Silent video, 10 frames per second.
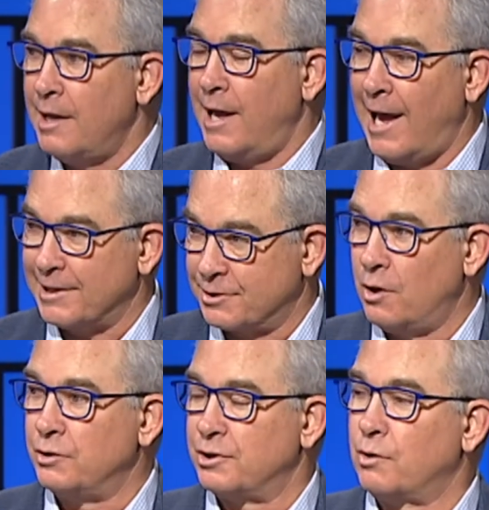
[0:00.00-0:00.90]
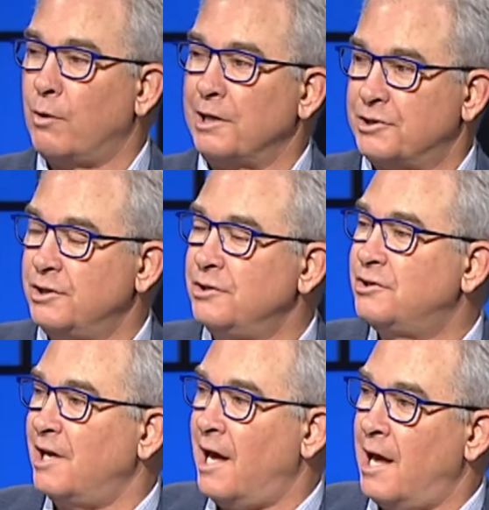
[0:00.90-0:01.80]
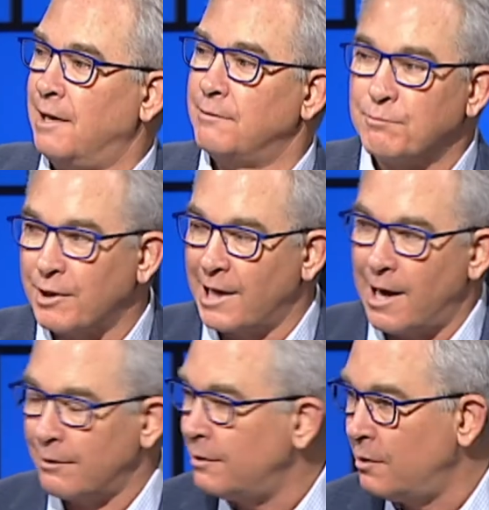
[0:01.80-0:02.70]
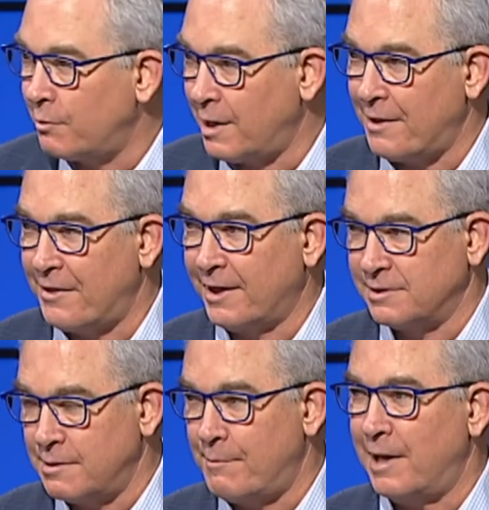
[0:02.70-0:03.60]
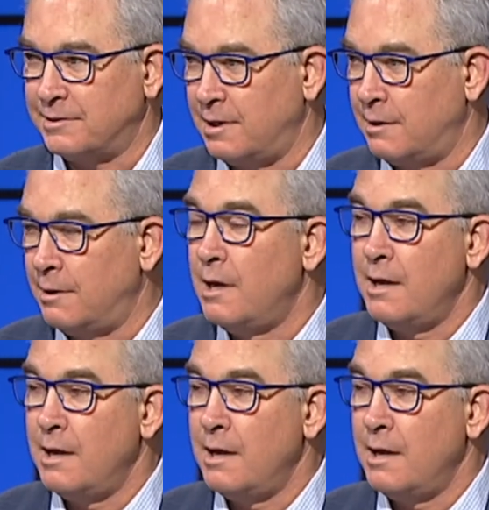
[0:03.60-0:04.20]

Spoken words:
ask coaching questions and bring out what I think is the best in